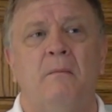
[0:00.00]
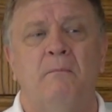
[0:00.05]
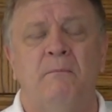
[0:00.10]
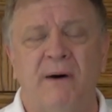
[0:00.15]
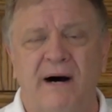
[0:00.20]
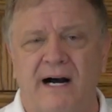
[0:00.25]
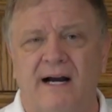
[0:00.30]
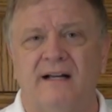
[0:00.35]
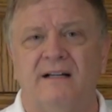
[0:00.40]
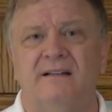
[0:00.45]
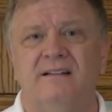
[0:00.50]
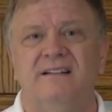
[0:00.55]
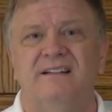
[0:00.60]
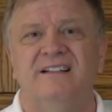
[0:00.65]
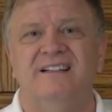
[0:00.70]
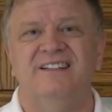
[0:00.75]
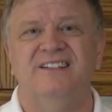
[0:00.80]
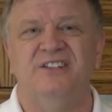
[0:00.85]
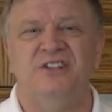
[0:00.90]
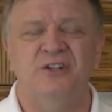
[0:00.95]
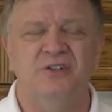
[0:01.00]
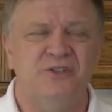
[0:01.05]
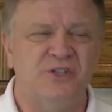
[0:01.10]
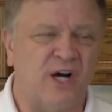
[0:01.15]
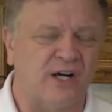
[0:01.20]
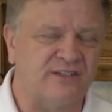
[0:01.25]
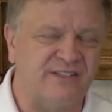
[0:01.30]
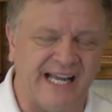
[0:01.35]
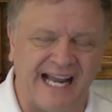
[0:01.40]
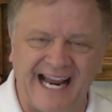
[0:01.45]
But you
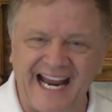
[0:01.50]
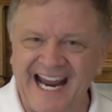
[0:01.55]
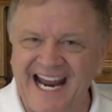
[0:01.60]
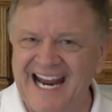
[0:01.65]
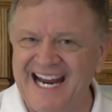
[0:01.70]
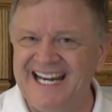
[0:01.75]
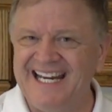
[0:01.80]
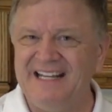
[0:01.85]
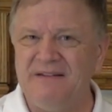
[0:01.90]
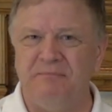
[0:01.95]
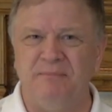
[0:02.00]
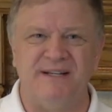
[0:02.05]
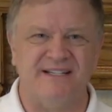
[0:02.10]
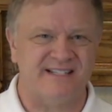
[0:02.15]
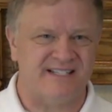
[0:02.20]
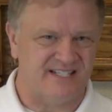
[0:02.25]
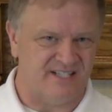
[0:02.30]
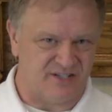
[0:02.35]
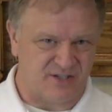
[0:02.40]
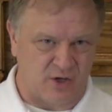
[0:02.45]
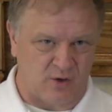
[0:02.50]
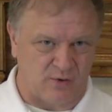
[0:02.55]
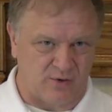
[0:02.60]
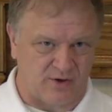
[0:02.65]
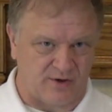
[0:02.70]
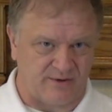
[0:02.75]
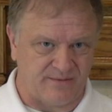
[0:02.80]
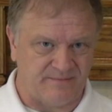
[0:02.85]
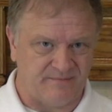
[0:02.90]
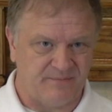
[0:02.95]
talk to any business
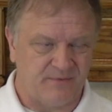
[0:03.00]
owner,